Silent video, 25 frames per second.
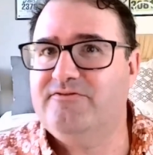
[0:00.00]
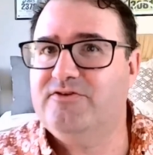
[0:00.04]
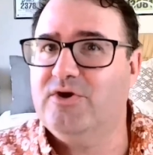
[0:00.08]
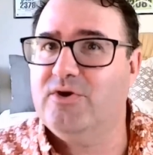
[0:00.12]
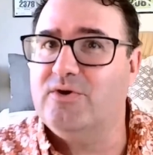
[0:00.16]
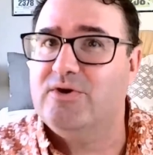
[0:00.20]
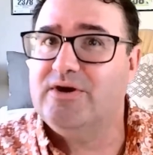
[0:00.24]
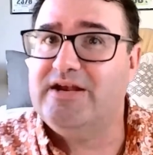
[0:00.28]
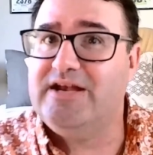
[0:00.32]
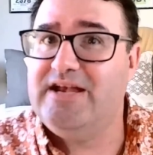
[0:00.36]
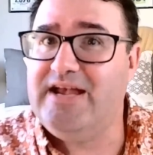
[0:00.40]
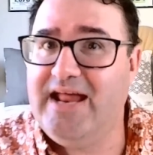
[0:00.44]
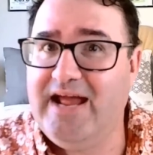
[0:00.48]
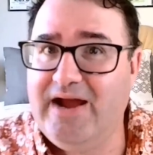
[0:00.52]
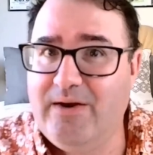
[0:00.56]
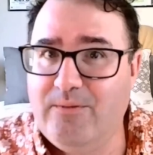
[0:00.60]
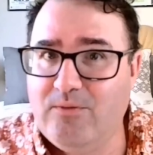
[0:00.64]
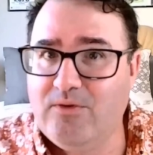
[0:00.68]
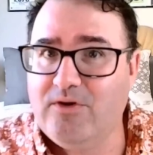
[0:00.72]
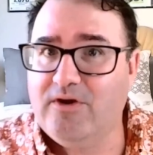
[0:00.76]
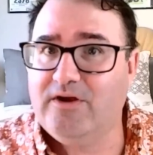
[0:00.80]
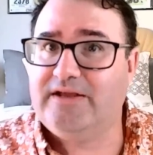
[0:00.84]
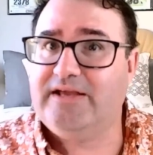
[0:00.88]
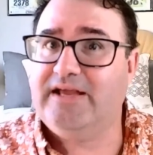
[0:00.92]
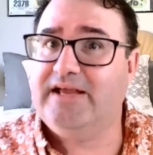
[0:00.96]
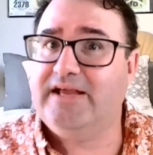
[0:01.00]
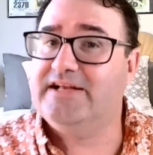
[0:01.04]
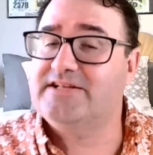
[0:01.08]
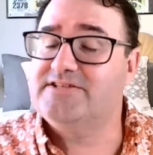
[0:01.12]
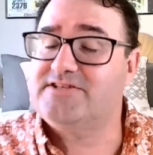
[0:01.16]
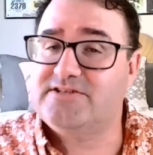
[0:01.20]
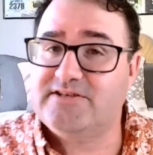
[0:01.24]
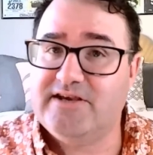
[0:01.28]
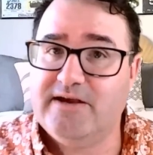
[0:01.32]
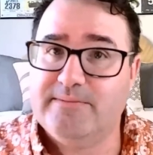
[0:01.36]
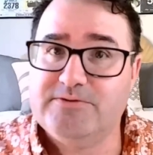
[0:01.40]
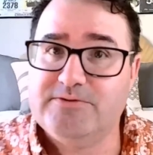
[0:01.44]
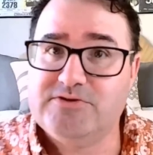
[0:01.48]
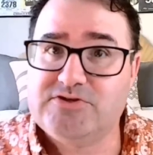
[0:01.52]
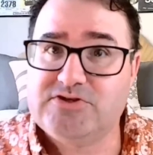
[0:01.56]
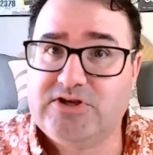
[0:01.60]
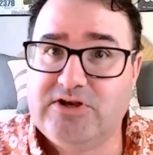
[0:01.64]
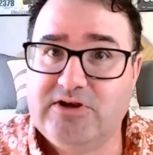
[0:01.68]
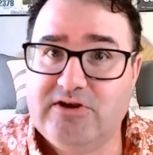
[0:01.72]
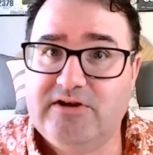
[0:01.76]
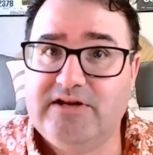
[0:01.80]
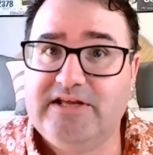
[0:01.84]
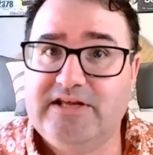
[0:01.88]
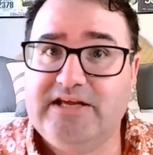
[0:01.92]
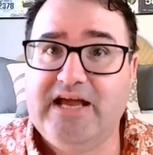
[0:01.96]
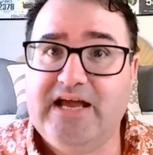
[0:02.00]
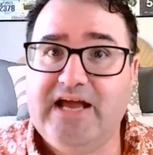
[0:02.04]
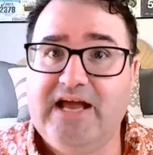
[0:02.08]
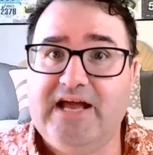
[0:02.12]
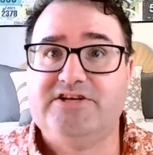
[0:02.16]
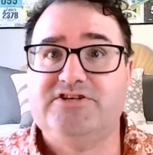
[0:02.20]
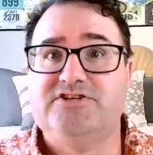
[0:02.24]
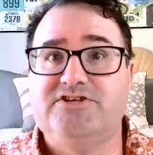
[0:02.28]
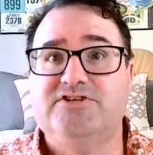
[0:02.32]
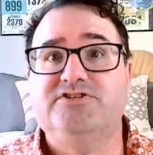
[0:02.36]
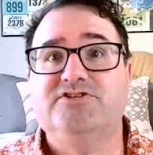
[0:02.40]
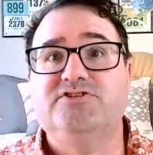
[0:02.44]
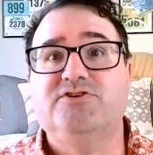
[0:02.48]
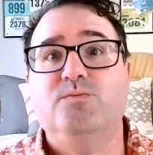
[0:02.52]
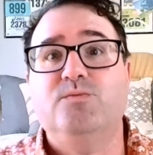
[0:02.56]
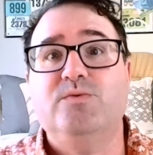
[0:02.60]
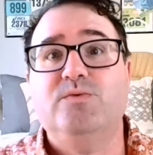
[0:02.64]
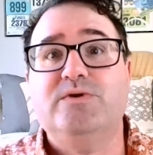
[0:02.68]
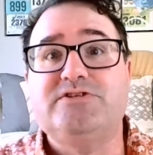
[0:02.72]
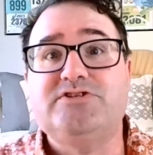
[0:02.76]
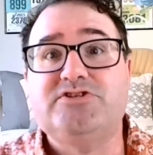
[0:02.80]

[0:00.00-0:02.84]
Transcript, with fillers: of your networking and cybersecurity actions